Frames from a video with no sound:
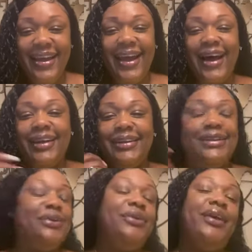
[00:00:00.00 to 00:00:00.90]

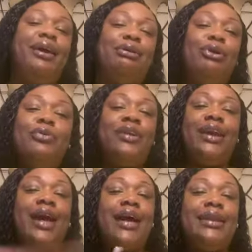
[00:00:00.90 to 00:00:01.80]
Hallelujah. Glory to God.